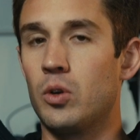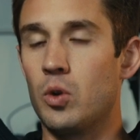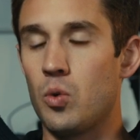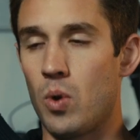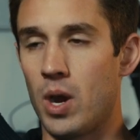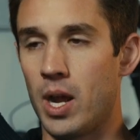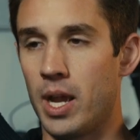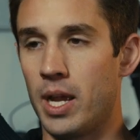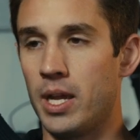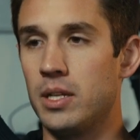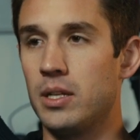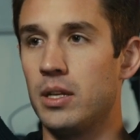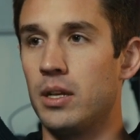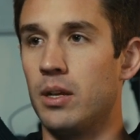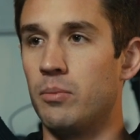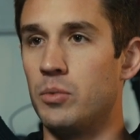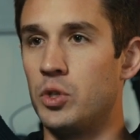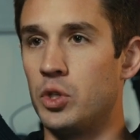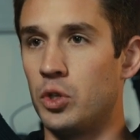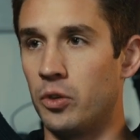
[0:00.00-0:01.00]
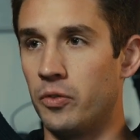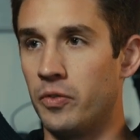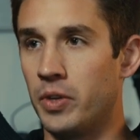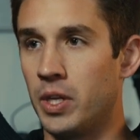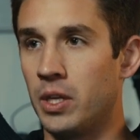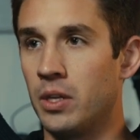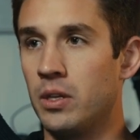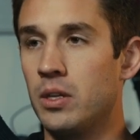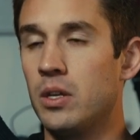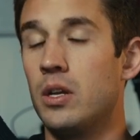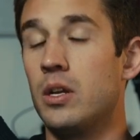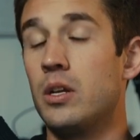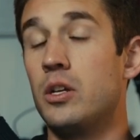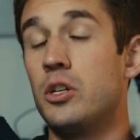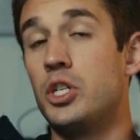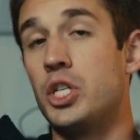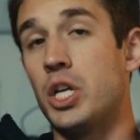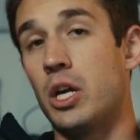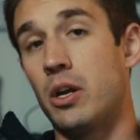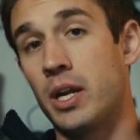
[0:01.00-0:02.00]
quiet, observing,
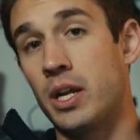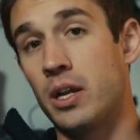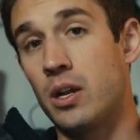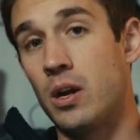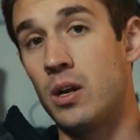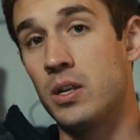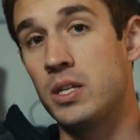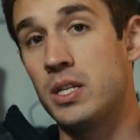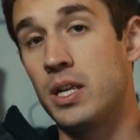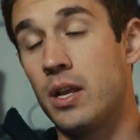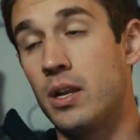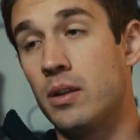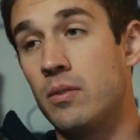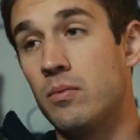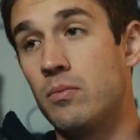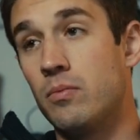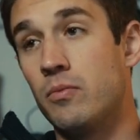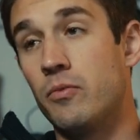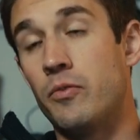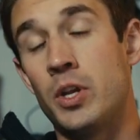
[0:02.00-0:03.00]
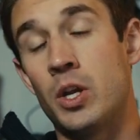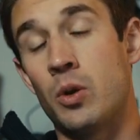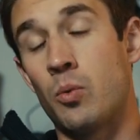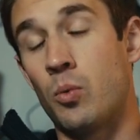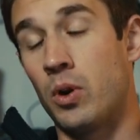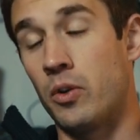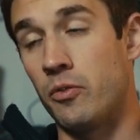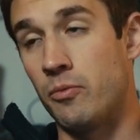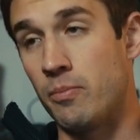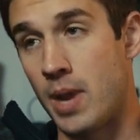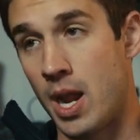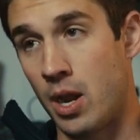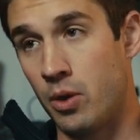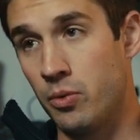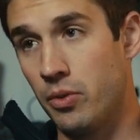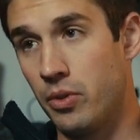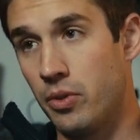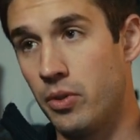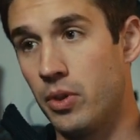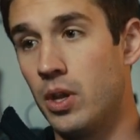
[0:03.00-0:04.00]
sharing content via word of
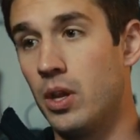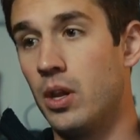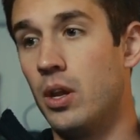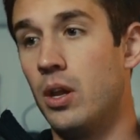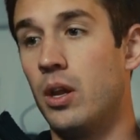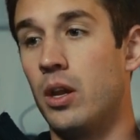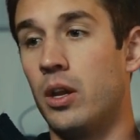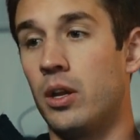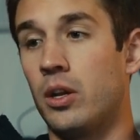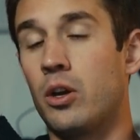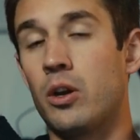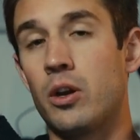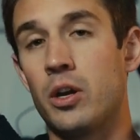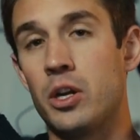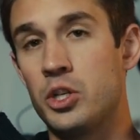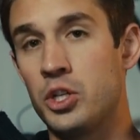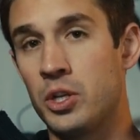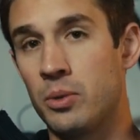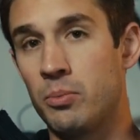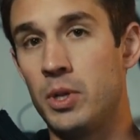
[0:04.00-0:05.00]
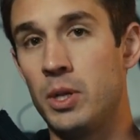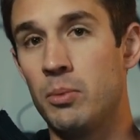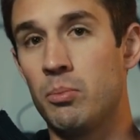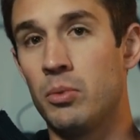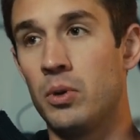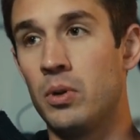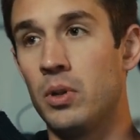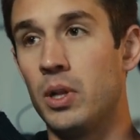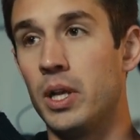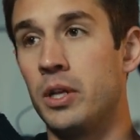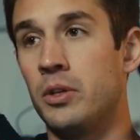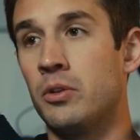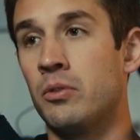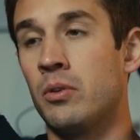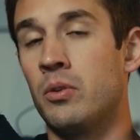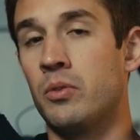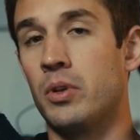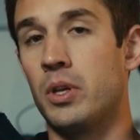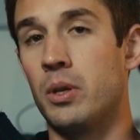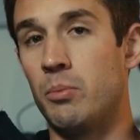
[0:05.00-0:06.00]
mouth, encouraging people in your
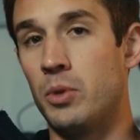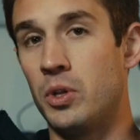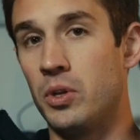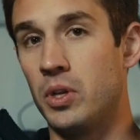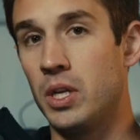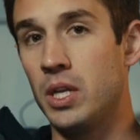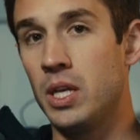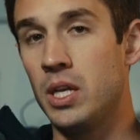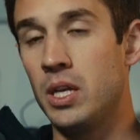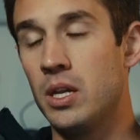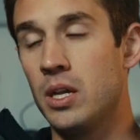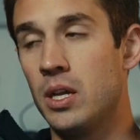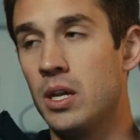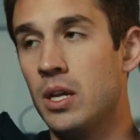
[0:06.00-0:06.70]
own community.